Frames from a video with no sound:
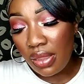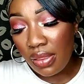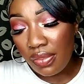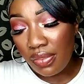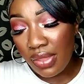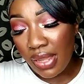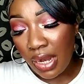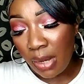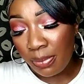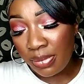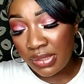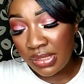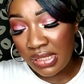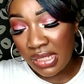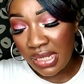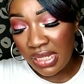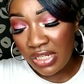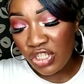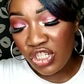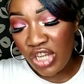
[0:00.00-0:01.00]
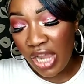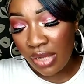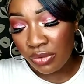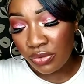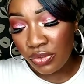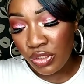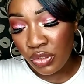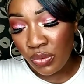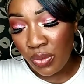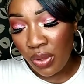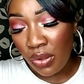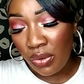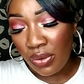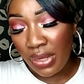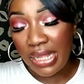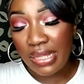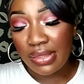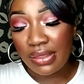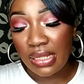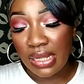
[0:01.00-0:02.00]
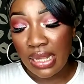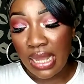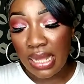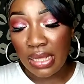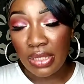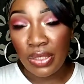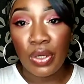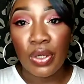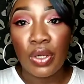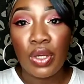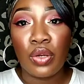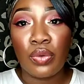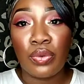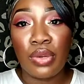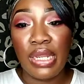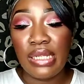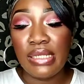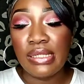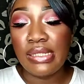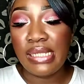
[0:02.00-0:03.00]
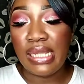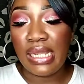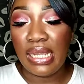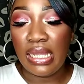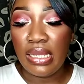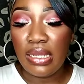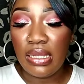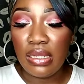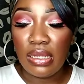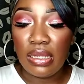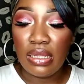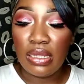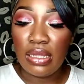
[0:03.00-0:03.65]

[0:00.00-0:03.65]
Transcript: their Prestige Shadow Duo in the color Green Tea,